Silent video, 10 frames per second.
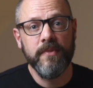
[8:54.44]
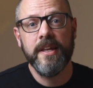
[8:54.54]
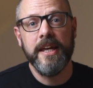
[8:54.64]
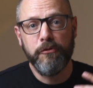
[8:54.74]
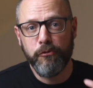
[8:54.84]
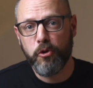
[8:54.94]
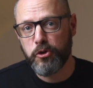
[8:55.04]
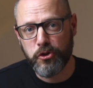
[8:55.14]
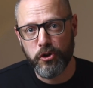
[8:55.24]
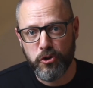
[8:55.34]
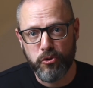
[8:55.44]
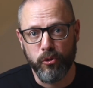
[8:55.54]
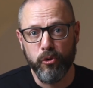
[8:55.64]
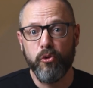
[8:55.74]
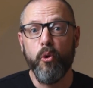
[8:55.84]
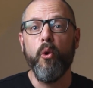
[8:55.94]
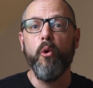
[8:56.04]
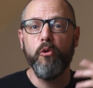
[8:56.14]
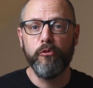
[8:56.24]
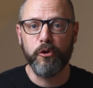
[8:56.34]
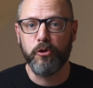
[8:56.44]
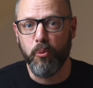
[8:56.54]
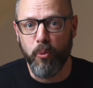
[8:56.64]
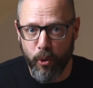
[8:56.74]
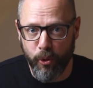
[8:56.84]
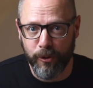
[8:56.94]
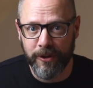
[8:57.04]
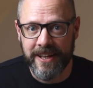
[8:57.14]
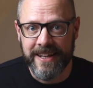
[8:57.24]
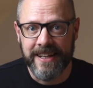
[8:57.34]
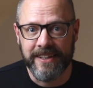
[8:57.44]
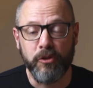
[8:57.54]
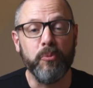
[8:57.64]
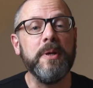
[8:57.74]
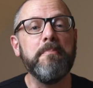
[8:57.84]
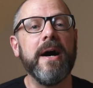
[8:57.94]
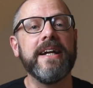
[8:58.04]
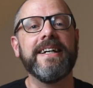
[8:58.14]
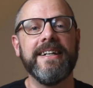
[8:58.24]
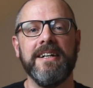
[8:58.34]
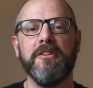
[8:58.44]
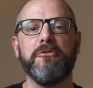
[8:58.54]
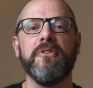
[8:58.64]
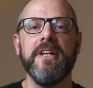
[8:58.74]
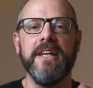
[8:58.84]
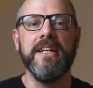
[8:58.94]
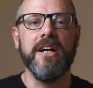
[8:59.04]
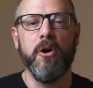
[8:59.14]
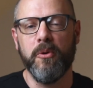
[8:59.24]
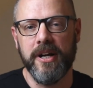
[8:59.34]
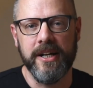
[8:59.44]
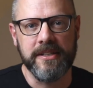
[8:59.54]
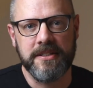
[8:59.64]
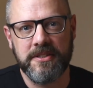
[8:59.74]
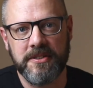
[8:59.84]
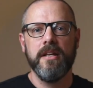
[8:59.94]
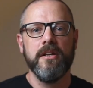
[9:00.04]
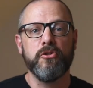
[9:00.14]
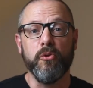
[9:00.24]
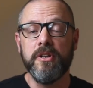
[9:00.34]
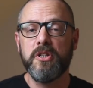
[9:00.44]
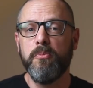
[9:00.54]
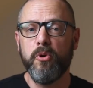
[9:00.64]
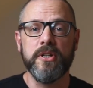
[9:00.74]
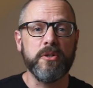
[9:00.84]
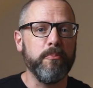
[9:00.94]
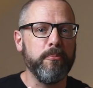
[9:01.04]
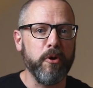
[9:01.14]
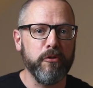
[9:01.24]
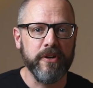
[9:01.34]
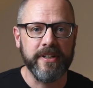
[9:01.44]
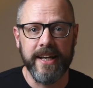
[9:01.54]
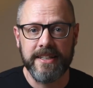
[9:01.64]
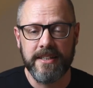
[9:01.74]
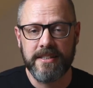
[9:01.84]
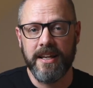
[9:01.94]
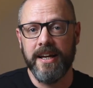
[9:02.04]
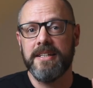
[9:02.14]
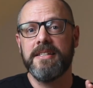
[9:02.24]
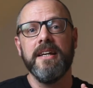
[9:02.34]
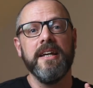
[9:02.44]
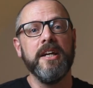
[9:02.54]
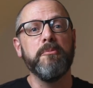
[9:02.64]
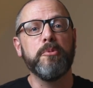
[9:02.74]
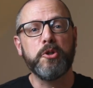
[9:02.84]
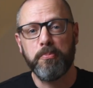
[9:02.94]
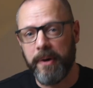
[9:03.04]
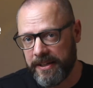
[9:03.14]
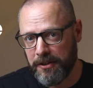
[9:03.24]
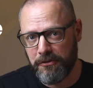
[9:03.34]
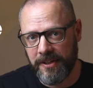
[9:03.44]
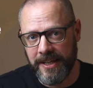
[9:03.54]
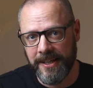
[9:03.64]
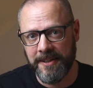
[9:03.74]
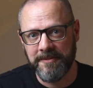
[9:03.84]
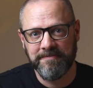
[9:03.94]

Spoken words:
It forces us to look over the wall that we might have in our heads. So this book is a perfect exercise in perspective taking.